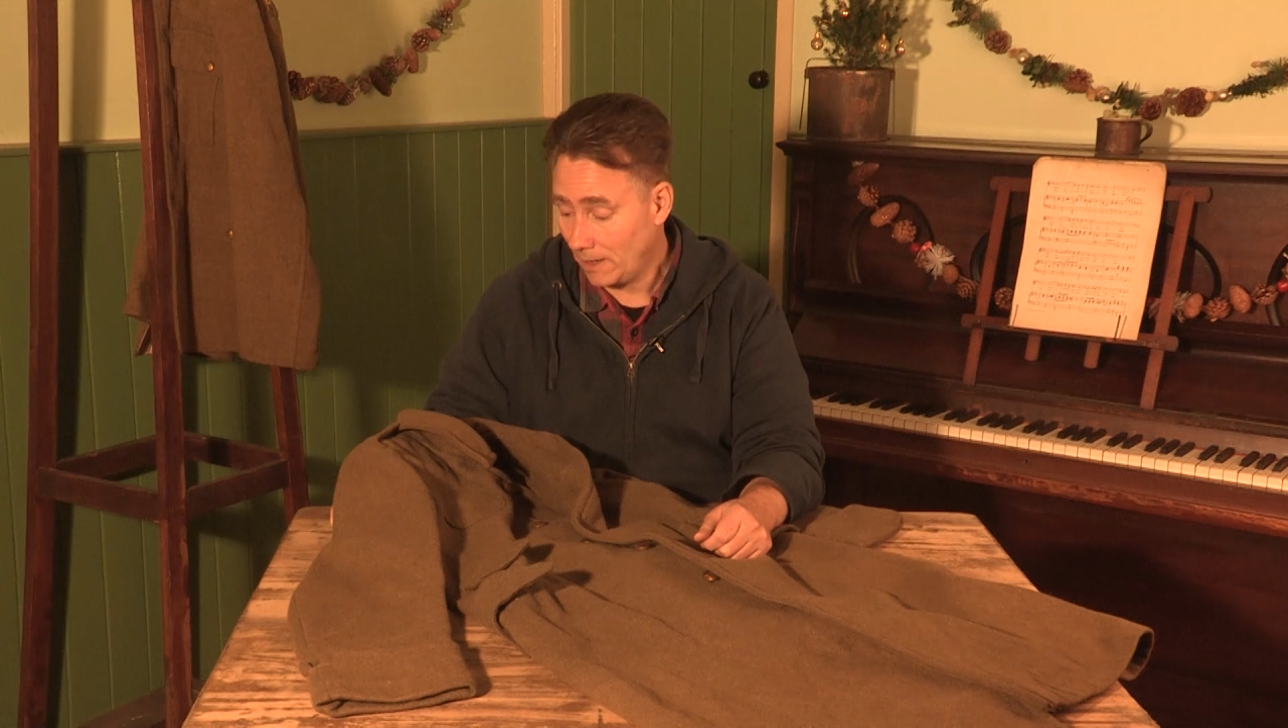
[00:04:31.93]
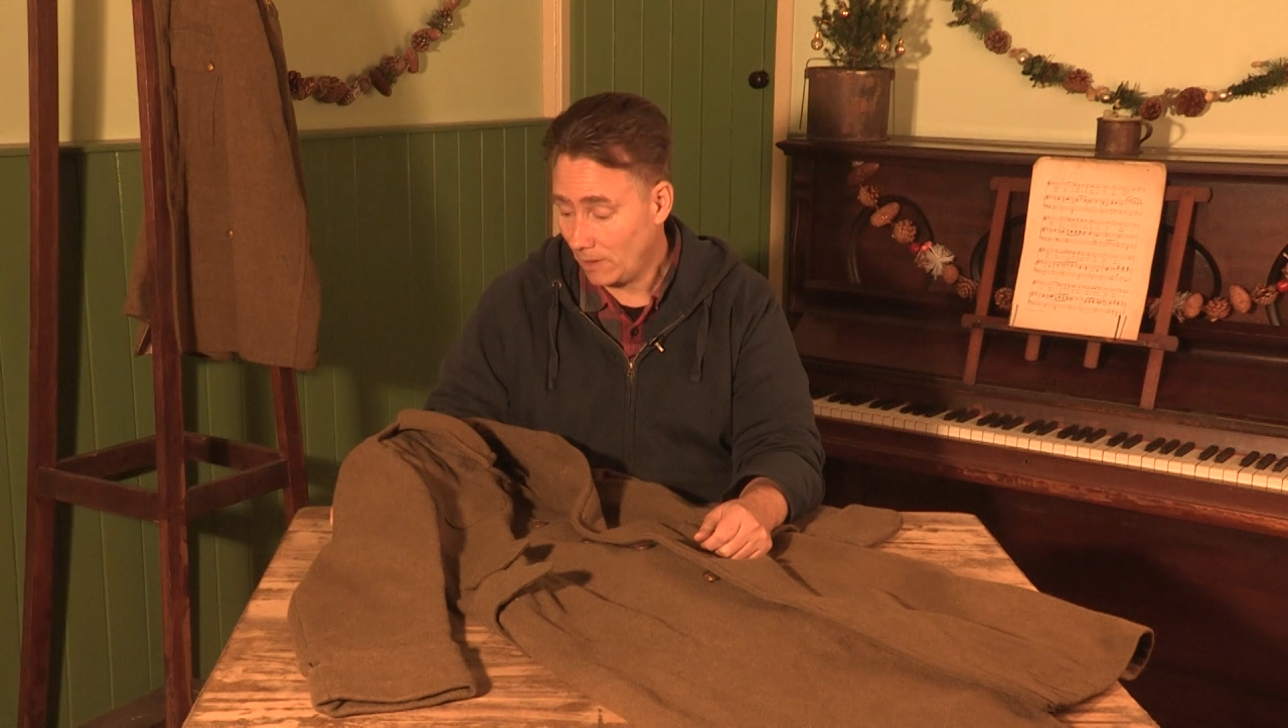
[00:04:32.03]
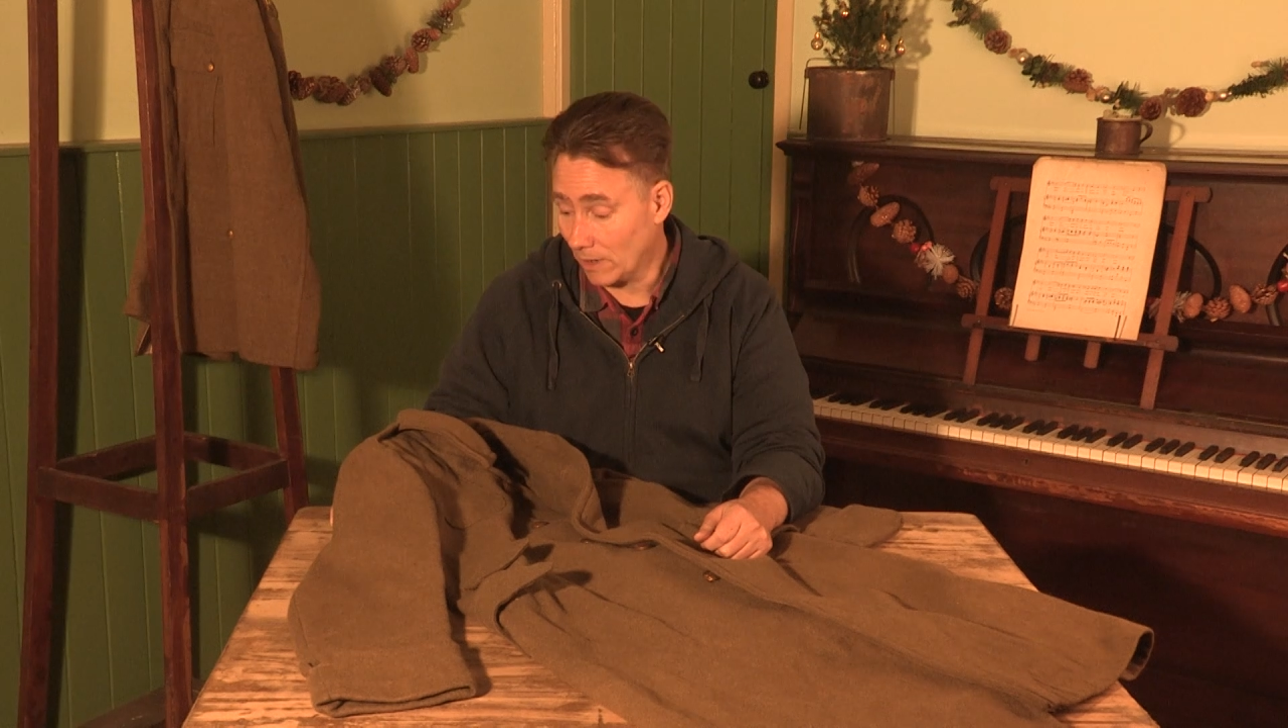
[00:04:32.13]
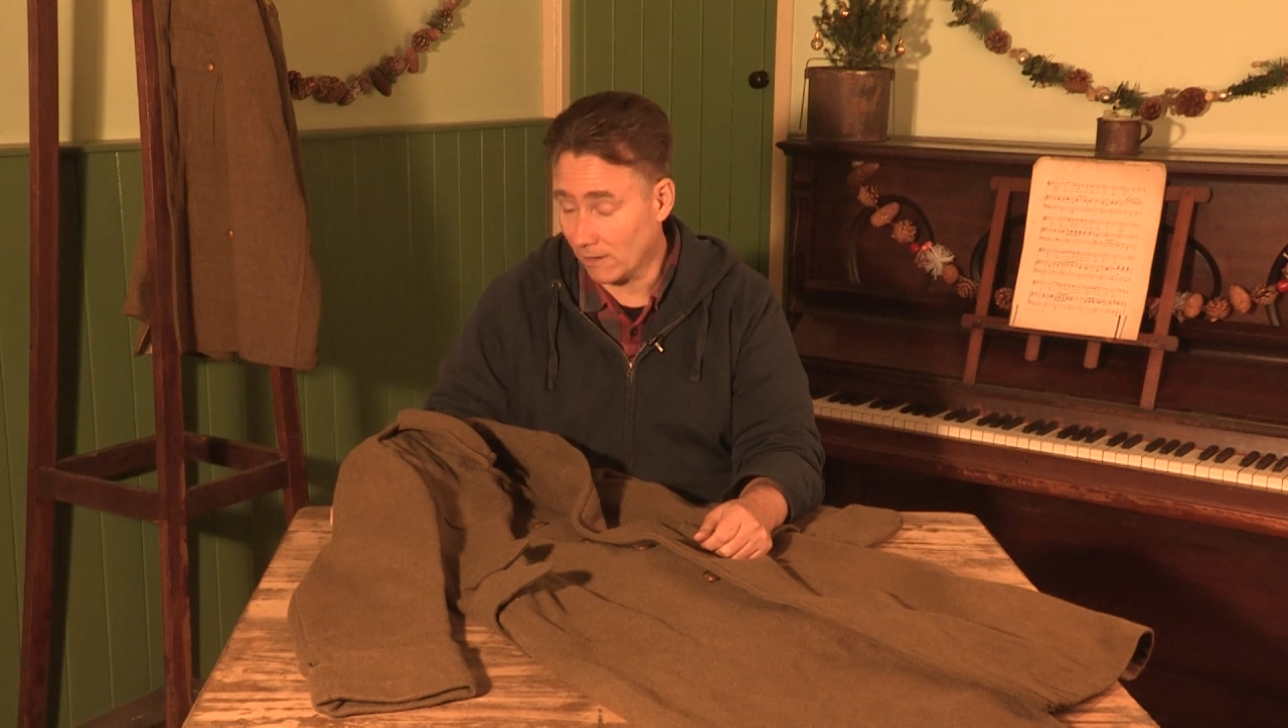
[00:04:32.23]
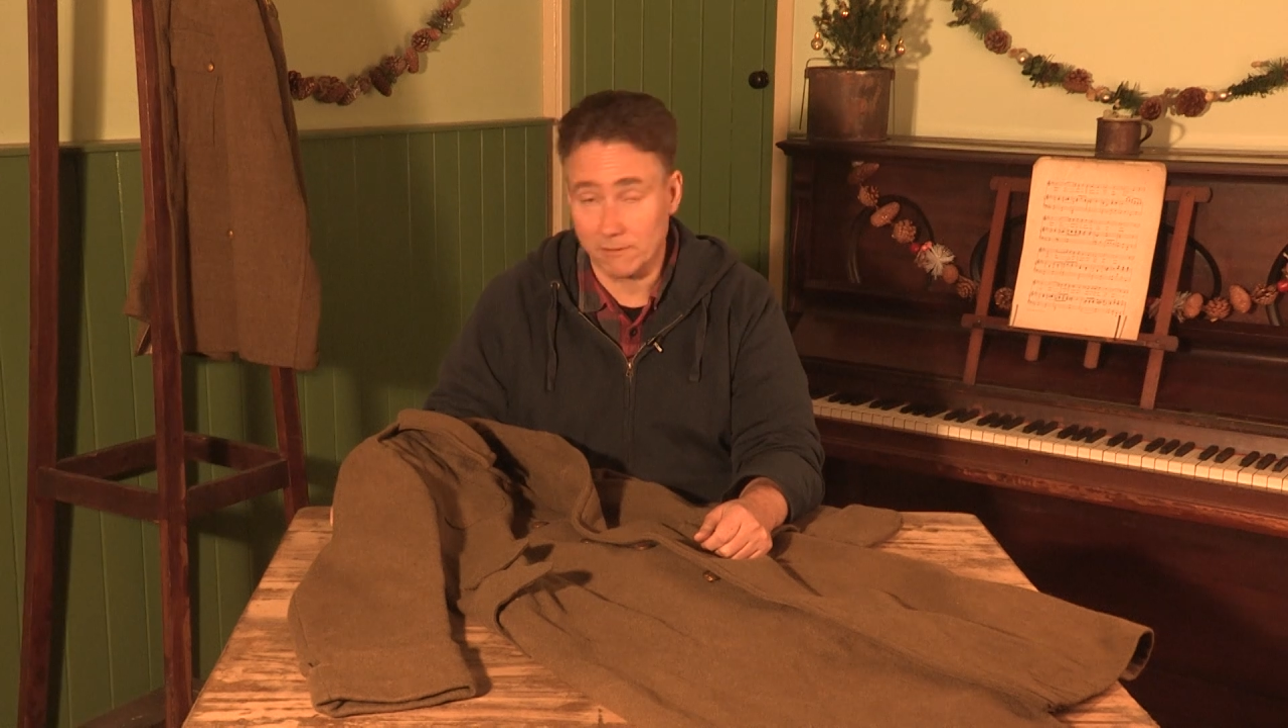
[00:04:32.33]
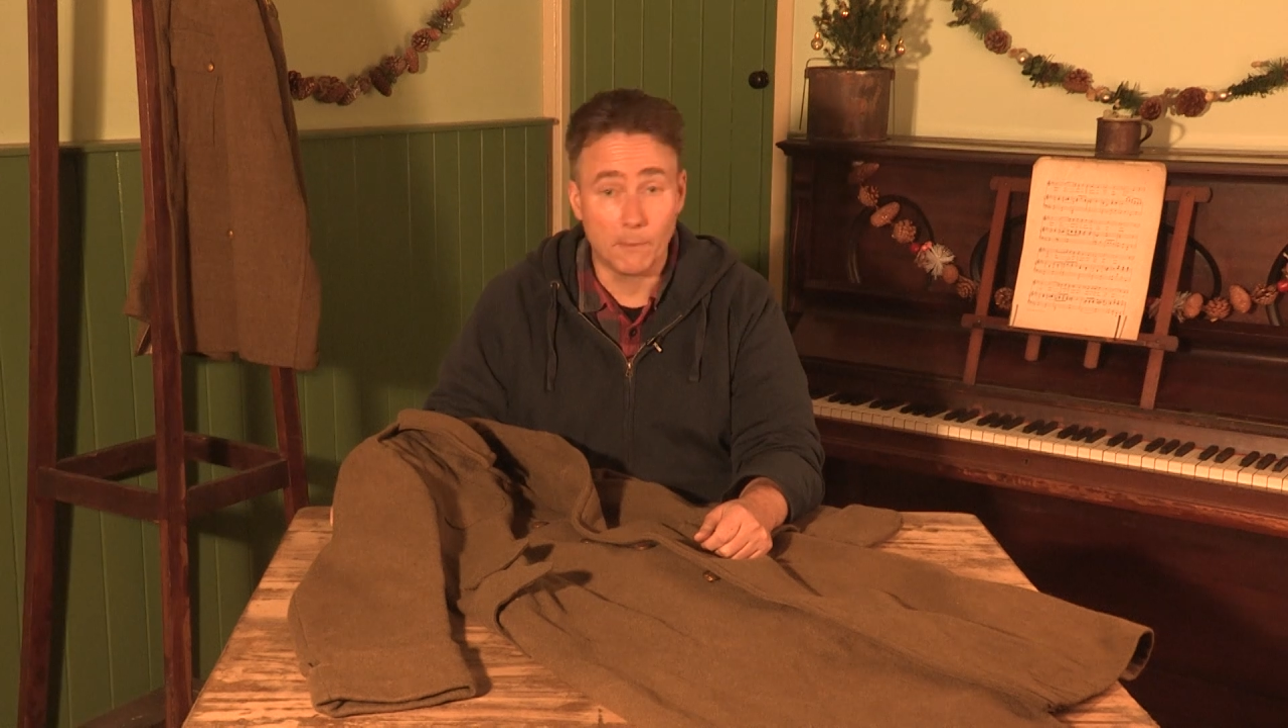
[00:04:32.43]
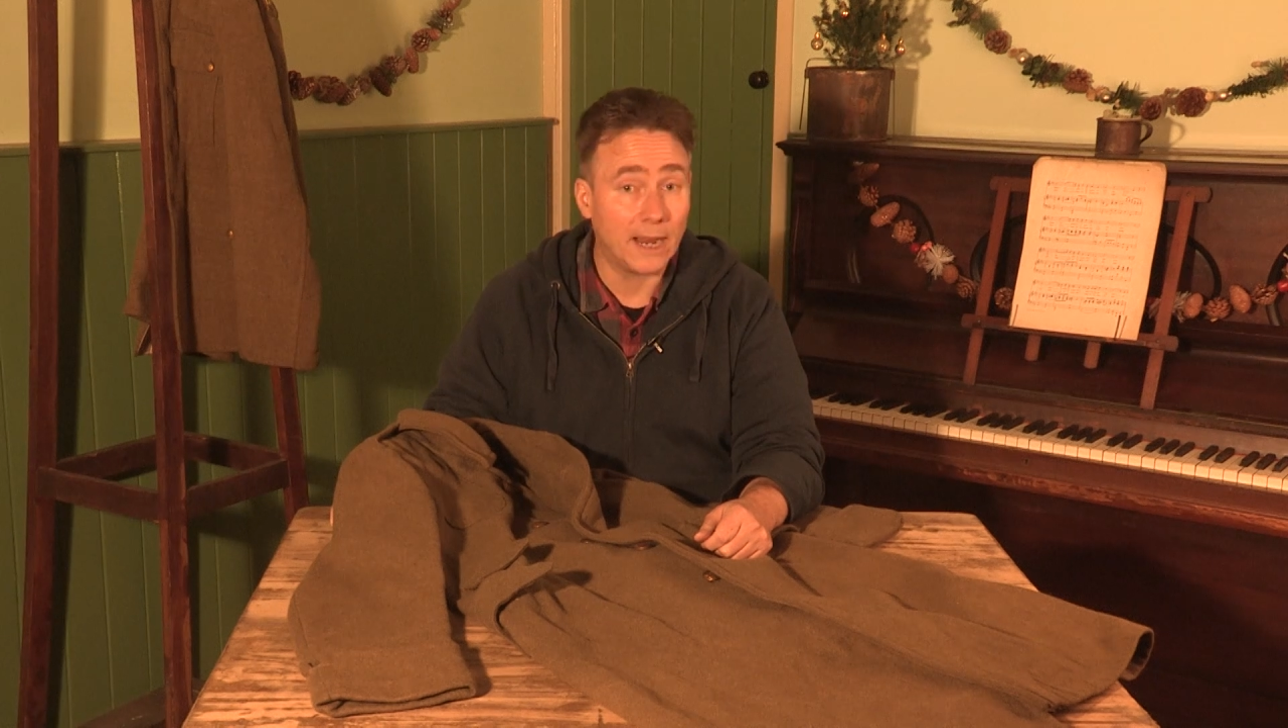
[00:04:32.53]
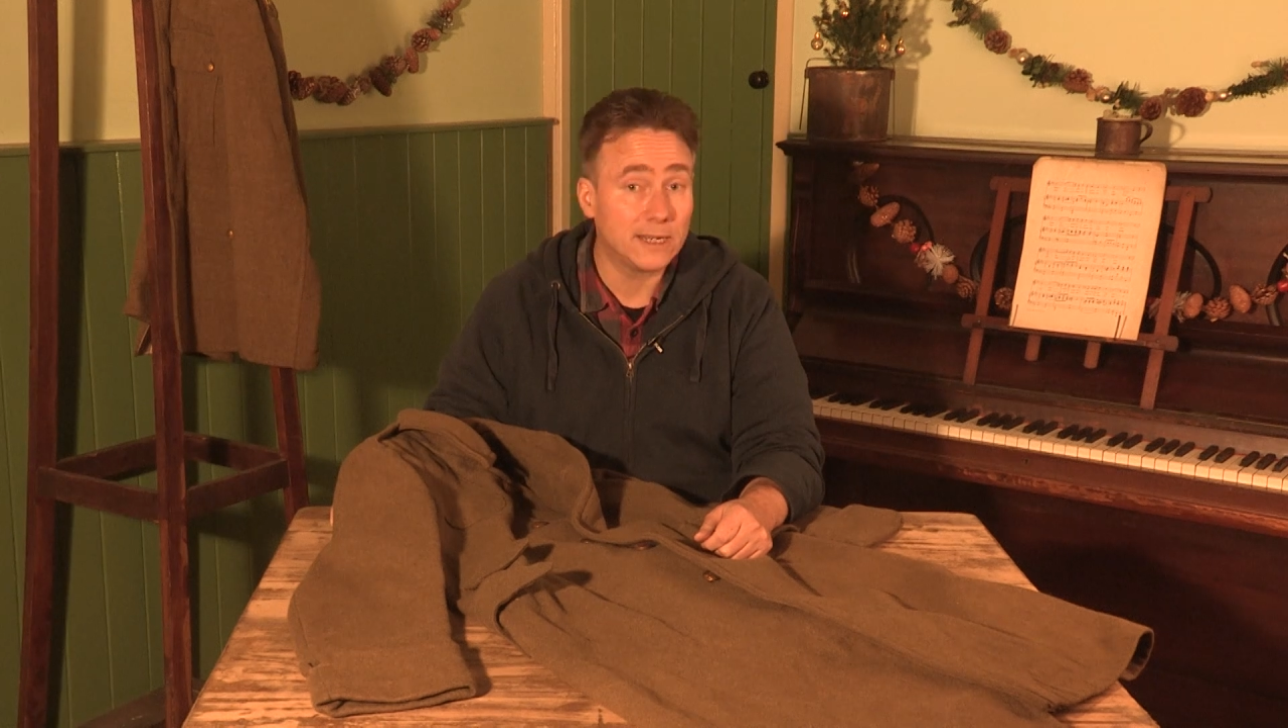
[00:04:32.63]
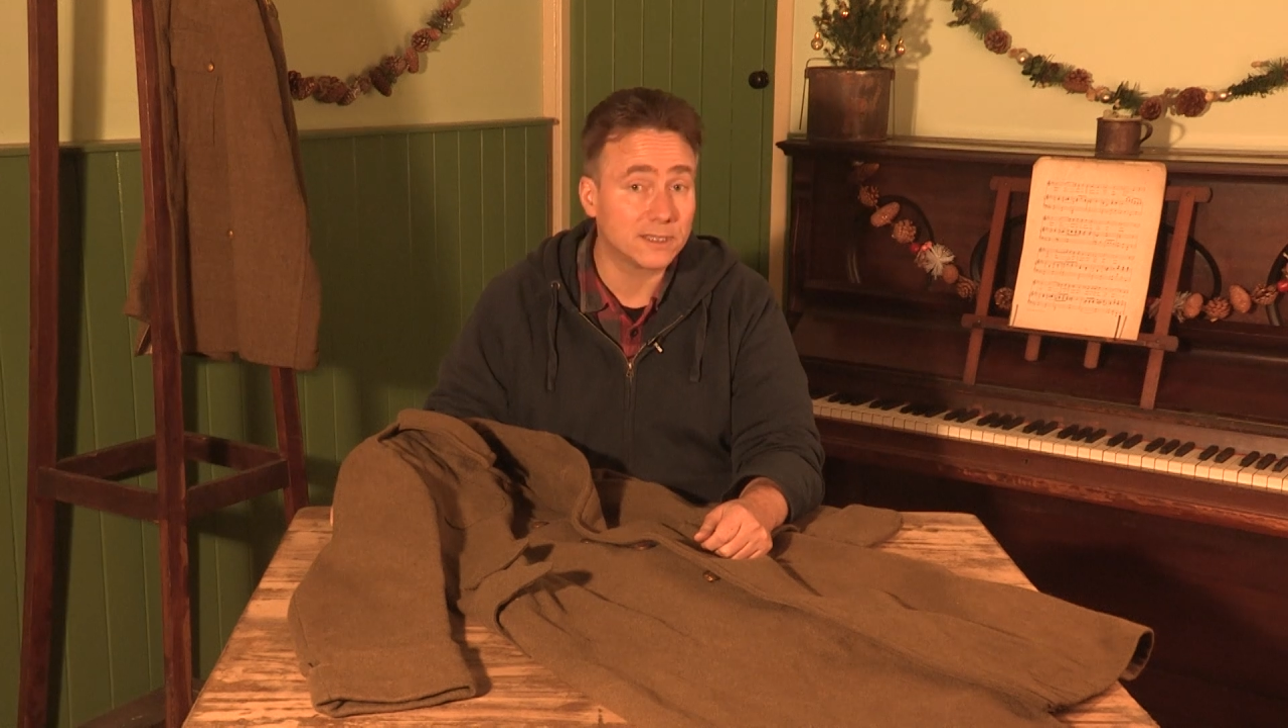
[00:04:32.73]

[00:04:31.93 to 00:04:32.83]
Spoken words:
where it remained